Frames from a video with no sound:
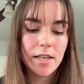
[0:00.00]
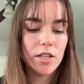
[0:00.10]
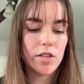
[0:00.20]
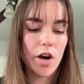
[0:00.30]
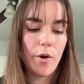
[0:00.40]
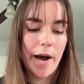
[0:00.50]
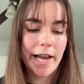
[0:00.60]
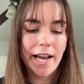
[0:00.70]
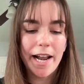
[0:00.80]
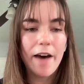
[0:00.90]
So I
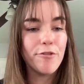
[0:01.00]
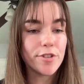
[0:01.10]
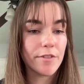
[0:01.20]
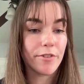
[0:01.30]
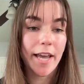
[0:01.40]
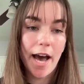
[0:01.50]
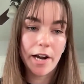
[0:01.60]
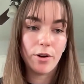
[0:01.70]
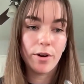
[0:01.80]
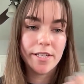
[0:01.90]
kind of have those different
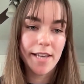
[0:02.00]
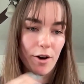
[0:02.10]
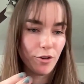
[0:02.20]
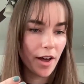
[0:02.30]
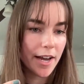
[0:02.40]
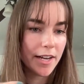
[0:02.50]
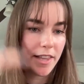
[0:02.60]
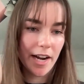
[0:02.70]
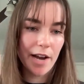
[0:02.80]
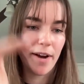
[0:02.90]
categories outlined, and
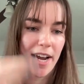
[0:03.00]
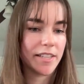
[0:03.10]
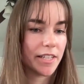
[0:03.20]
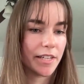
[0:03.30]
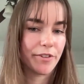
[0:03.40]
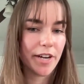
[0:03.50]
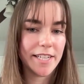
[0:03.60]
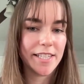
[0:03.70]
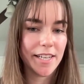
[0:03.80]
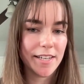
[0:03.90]
then I write the different
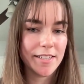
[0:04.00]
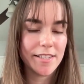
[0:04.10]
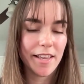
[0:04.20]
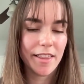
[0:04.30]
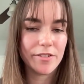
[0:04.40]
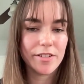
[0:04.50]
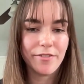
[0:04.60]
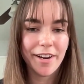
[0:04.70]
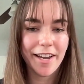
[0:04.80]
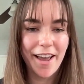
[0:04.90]
ideas in those
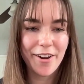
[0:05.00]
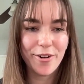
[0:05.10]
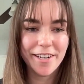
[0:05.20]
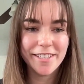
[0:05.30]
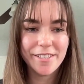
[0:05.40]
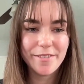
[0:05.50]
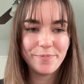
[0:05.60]
different categories.